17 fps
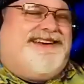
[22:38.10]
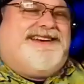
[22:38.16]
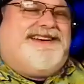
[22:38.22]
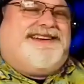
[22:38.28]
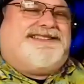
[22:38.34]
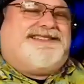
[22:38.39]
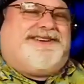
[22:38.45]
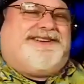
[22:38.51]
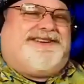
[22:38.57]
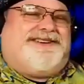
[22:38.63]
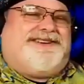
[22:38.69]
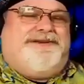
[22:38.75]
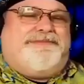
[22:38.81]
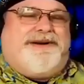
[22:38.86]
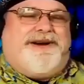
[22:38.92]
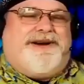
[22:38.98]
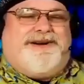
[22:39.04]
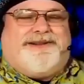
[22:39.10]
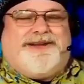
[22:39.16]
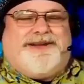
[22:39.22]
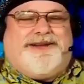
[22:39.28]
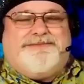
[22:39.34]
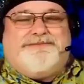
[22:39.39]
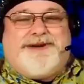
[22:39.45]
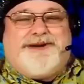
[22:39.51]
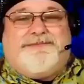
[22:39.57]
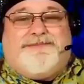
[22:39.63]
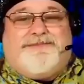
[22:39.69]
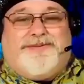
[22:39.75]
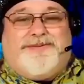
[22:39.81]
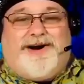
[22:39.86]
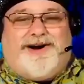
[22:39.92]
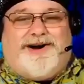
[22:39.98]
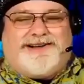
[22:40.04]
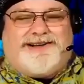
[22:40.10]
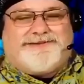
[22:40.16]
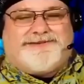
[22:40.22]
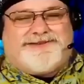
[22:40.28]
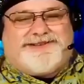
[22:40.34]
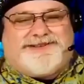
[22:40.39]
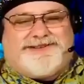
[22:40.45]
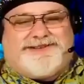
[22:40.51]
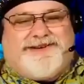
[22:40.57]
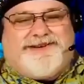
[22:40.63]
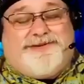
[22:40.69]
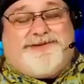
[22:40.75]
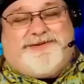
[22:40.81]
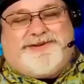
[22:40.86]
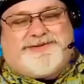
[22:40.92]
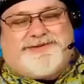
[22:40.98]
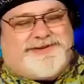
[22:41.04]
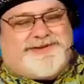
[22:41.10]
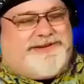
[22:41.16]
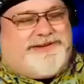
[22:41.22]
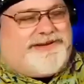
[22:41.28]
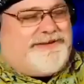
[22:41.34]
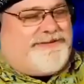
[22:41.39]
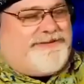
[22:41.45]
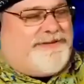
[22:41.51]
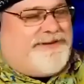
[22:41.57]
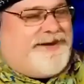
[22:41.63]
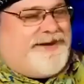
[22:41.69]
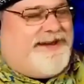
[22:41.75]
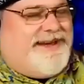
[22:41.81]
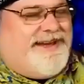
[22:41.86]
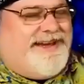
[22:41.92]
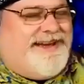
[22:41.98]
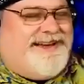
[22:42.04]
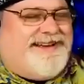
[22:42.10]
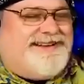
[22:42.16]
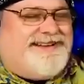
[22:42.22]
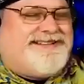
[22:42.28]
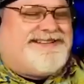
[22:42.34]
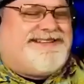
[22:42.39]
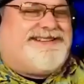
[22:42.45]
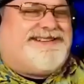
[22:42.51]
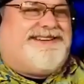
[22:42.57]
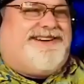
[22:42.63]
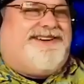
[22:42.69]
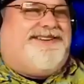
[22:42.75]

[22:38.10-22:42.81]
so apparently my boss was looking, Lewis was looking for me. so